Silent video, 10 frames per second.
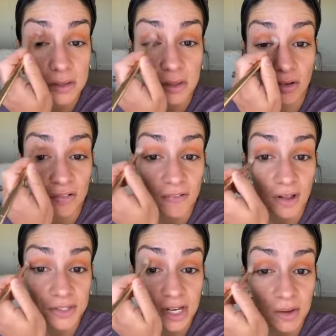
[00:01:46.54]
So
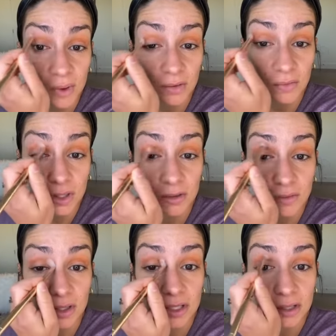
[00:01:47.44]
fall time, I
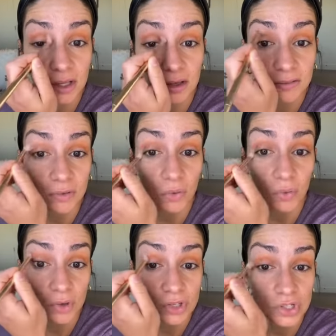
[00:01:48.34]
really love
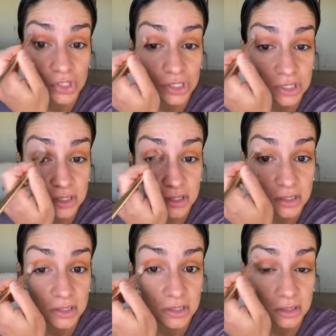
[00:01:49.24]

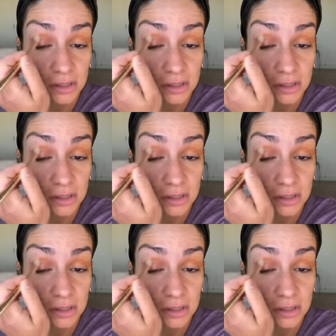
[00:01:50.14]
oranges.